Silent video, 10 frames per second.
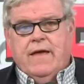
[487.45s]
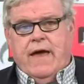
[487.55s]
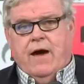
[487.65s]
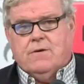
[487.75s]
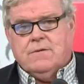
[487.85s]

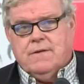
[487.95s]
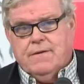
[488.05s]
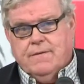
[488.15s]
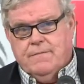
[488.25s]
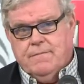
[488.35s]
how
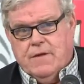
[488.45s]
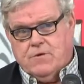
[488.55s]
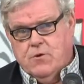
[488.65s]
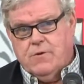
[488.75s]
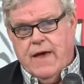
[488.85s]
the
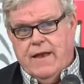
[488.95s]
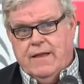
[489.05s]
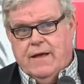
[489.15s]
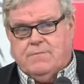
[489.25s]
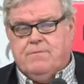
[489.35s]
two
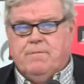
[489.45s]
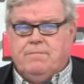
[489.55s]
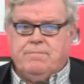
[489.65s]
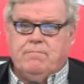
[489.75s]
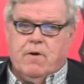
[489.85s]
candidates
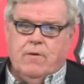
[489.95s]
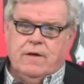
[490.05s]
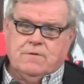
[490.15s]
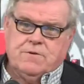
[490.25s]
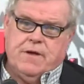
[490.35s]
from Mo
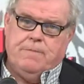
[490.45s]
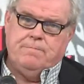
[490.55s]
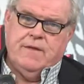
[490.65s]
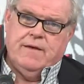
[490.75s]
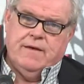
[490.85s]
Hill's team